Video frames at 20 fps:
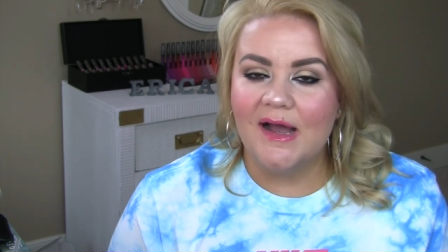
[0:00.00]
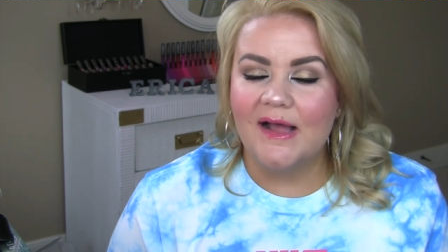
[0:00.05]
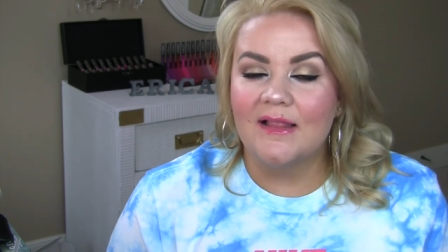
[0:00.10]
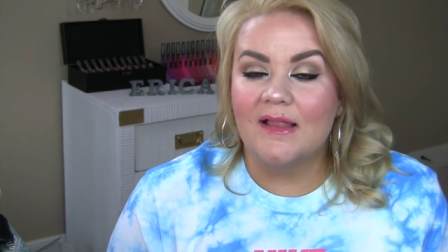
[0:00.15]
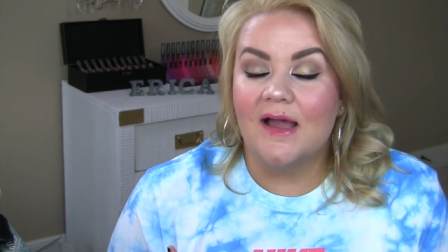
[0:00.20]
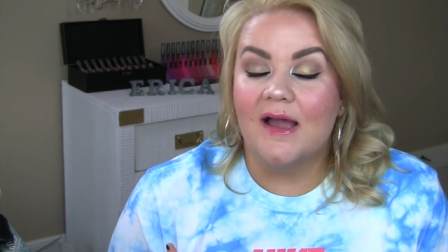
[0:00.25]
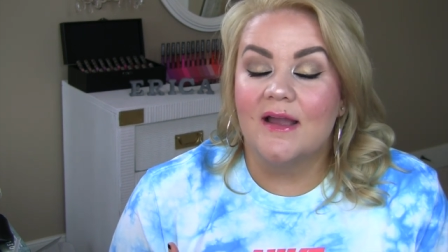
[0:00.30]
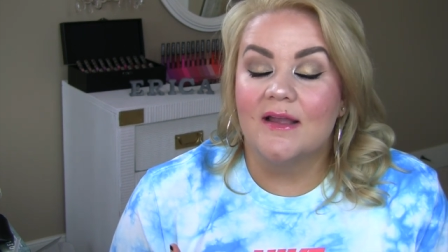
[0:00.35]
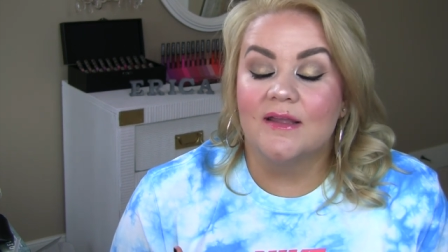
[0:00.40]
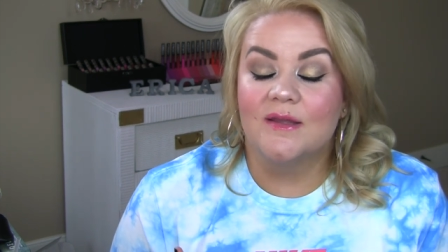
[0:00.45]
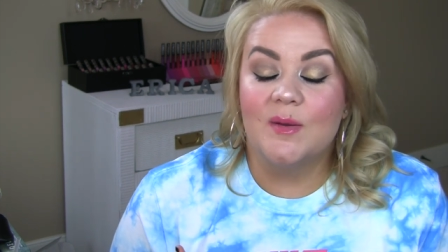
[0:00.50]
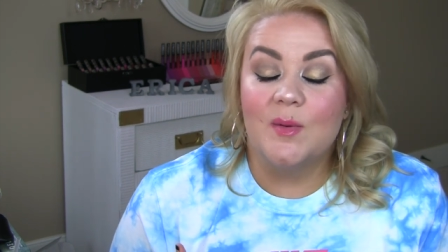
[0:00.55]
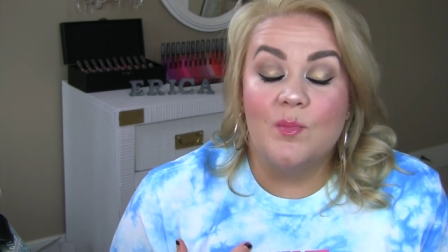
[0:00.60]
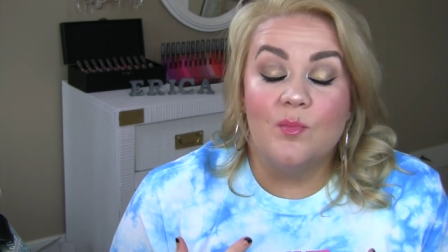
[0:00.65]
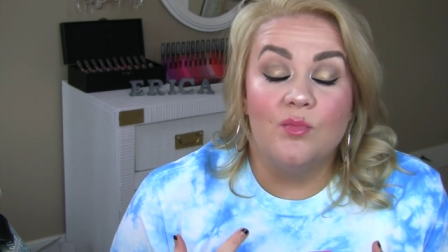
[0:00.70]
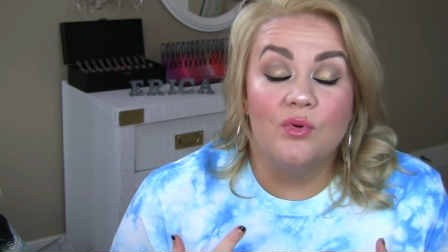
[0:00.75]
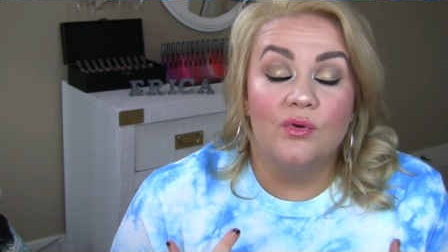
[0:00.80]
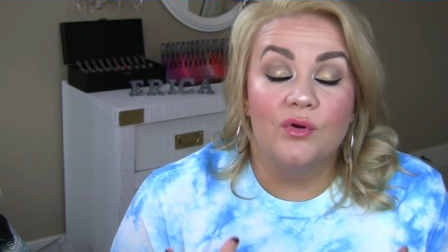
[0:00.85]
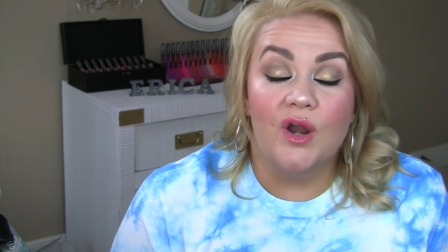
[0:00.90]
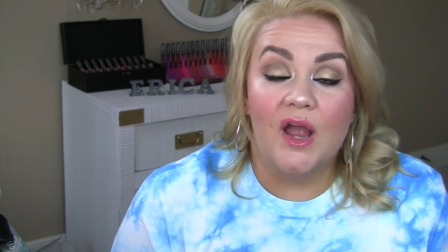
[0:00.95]
I like
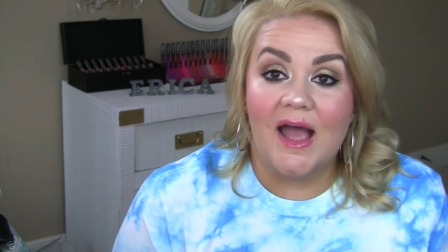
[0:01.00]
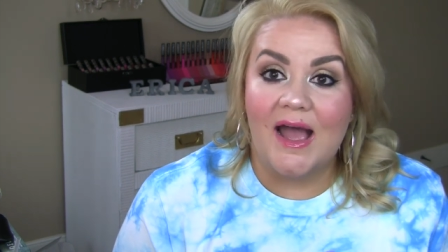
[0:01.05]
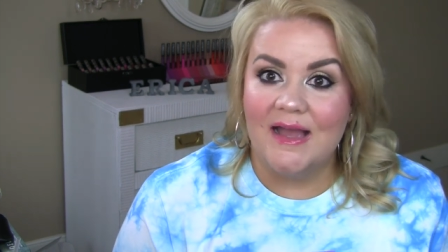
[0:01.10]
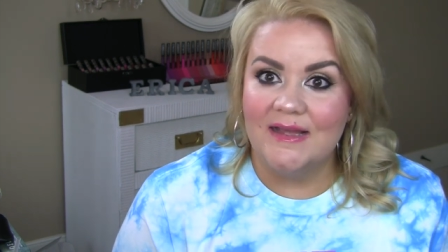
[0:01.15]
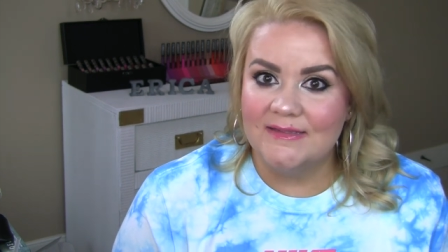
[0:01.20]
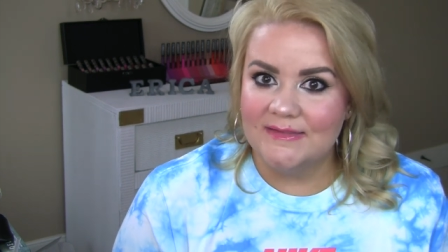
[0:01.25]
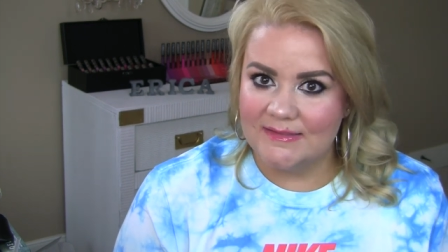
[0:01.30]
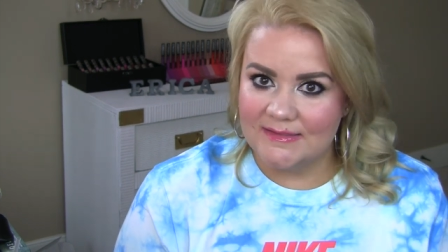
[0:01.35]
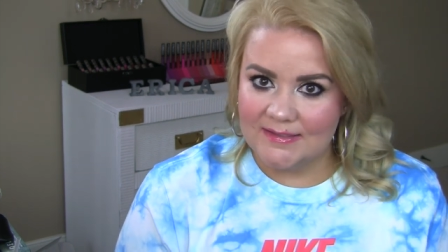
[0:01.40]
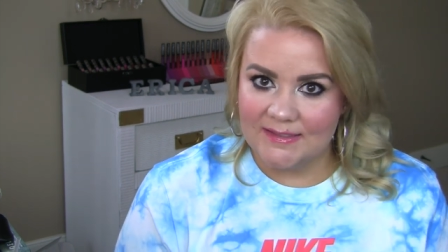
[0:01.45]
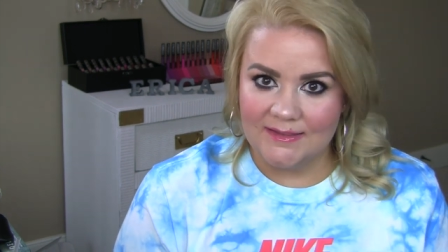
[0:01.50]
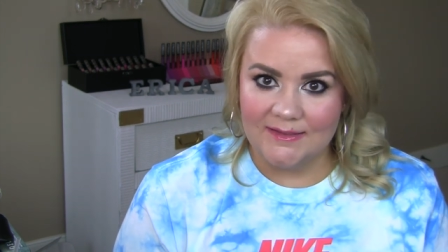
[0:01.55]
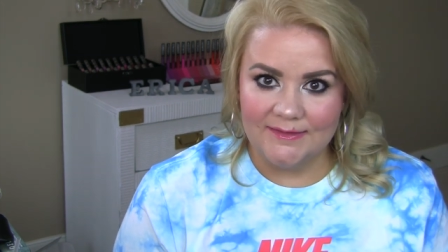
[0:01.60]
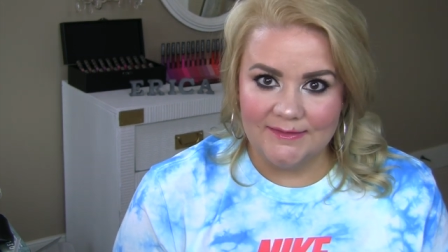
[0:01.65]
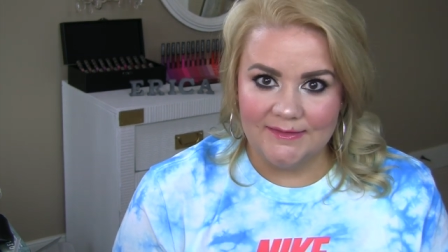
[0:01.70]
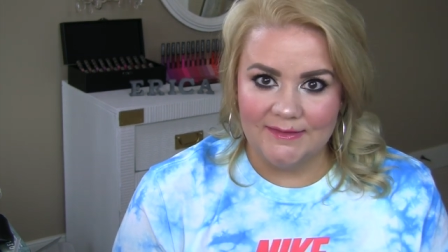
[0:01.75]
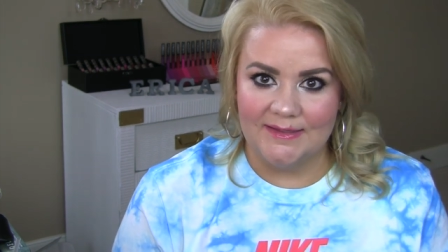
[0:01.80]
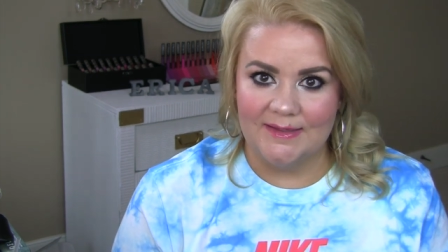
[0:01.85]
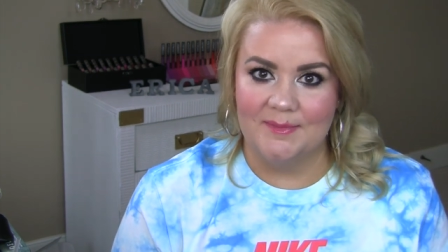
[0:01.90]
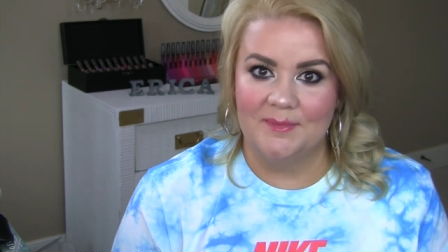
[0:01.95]
bright
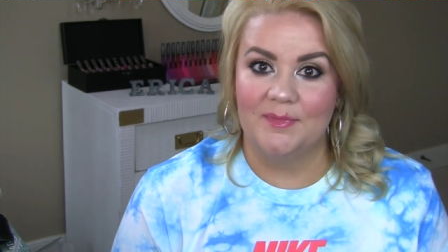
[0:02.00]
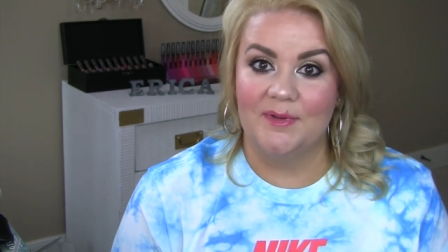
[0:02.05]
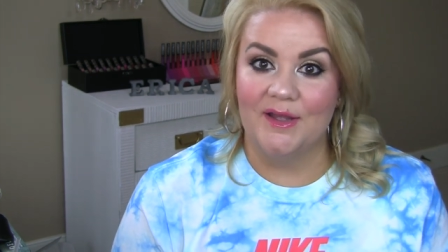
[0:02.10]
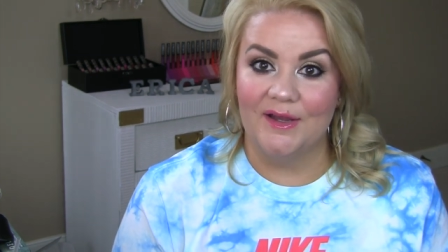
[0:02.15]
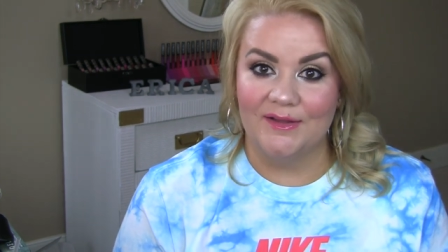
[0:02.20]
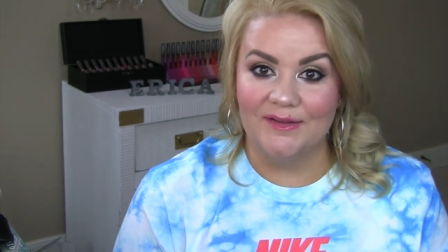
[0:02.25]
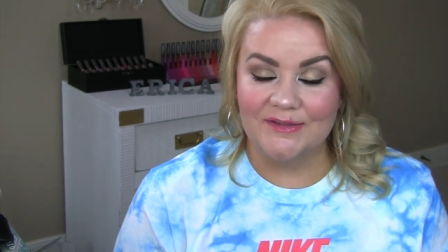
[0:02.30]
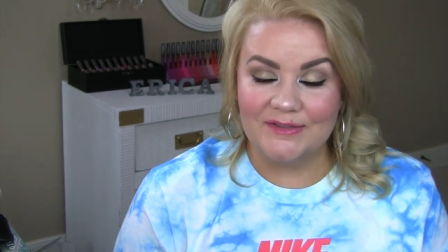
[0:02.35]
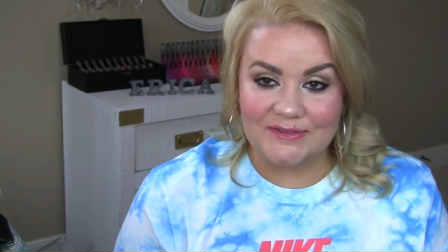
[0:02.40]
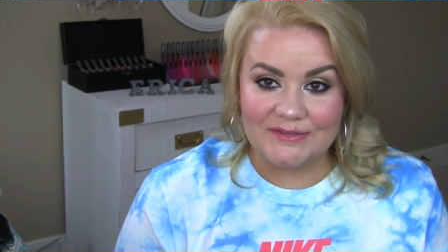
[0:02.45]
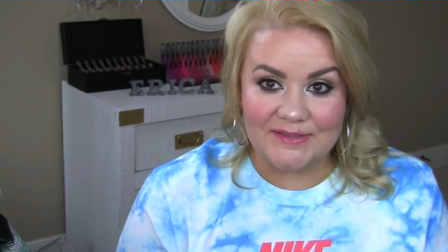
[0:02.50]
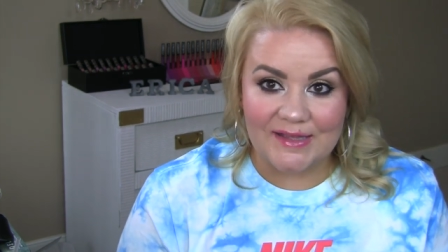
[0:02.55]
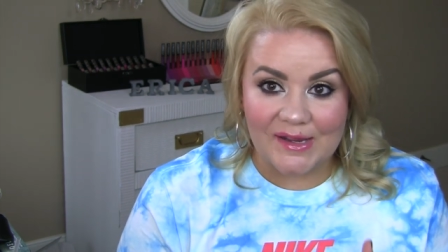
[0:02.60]
lip colors,